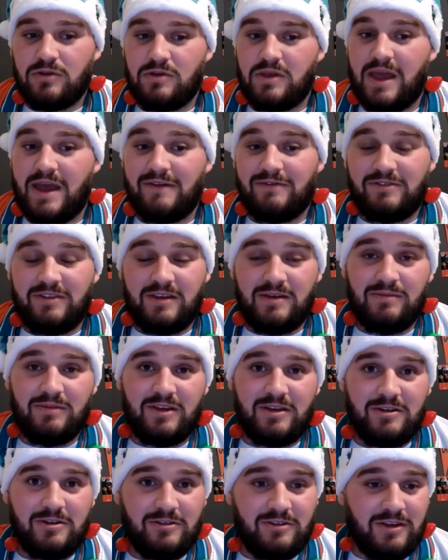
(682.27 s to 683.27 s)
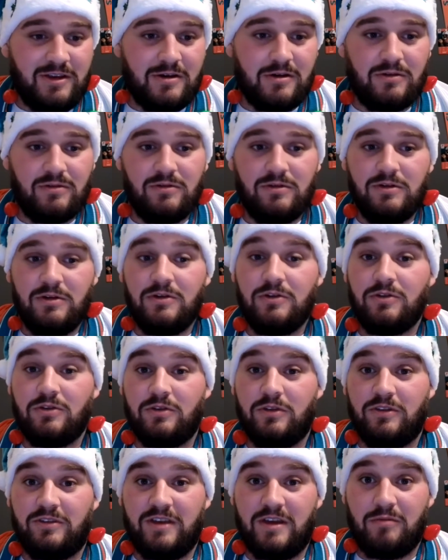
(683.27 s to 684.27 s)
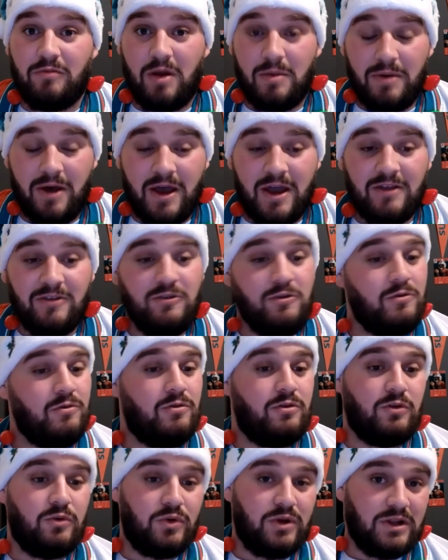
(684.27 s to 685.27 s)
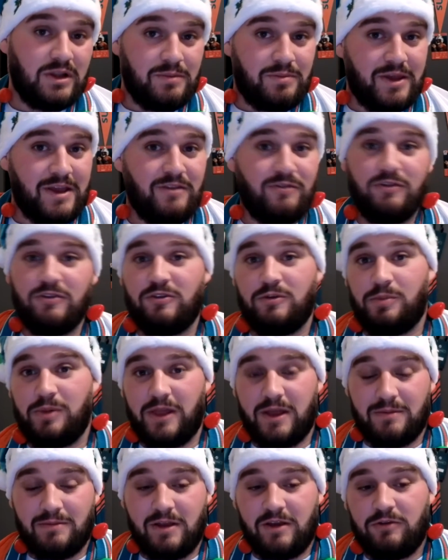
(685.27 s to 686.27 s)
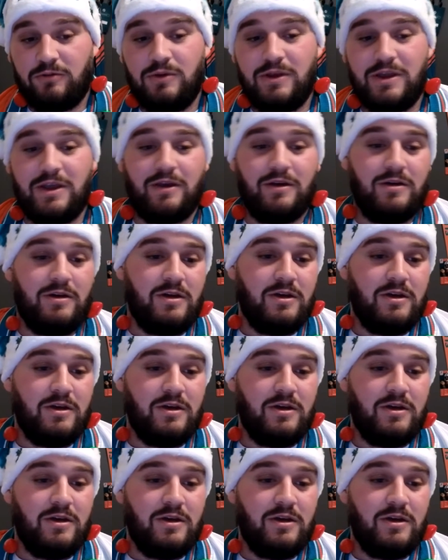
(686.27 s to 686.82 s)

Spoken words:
You have teams at your tail. The team right behind you, New England Patriots, you play them next week.